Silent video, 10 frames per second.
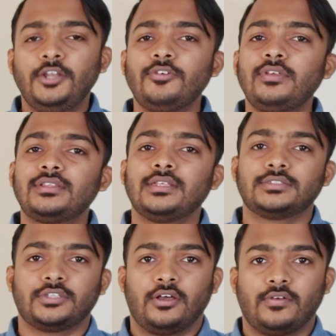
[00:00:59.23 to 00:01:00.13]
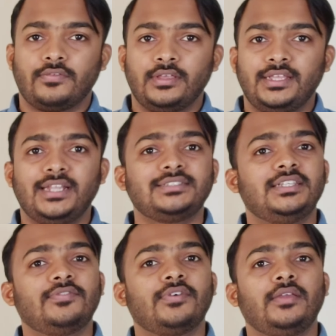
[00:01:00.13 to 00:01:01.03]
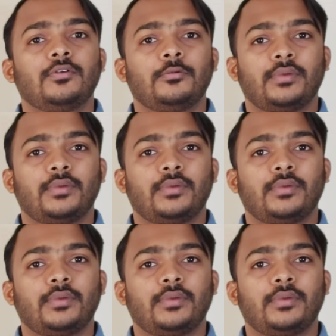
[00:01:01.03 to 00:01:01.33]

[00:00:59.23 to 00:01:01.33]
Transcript: To kick things off, let's define what